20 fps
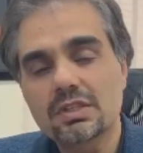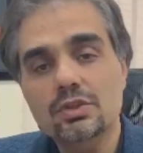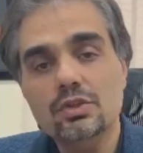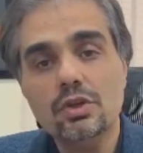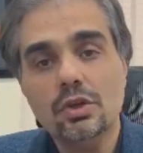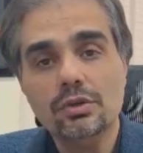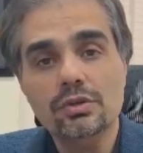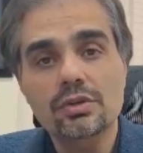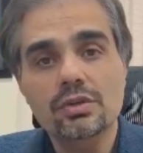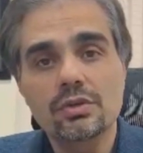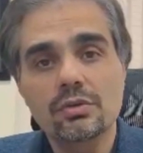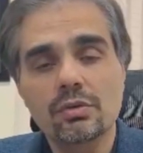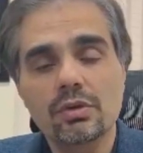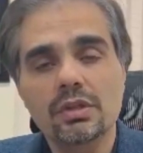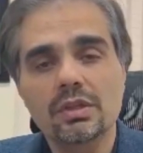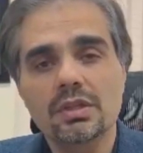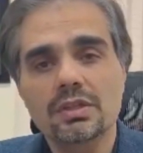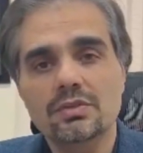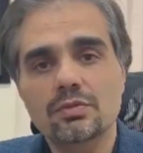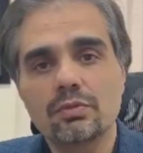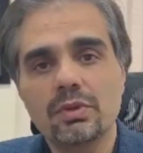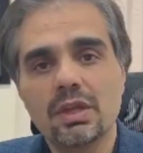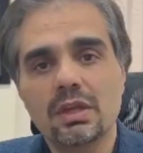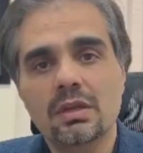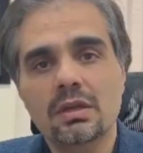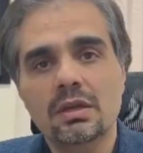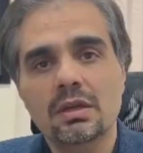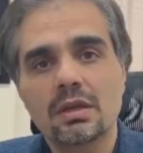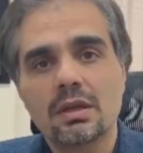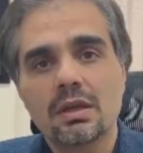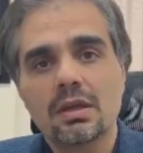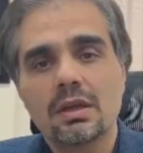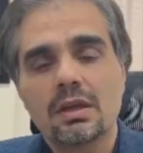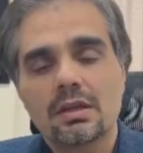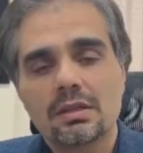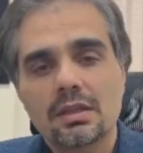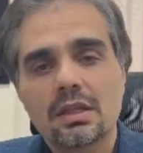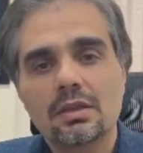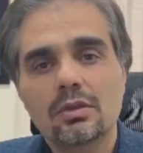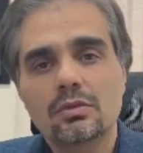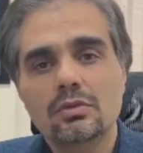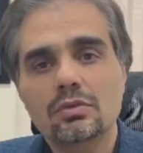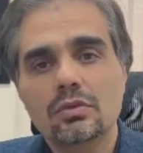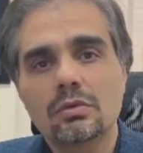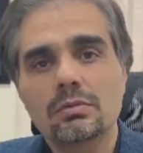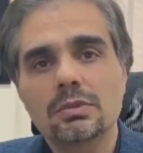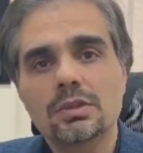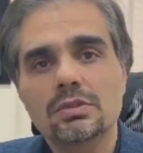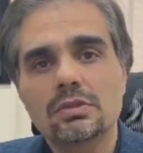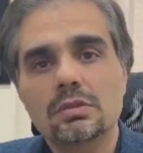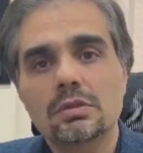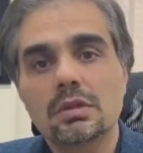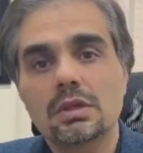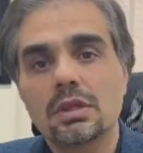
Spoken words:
taught during this week. Thank you so much.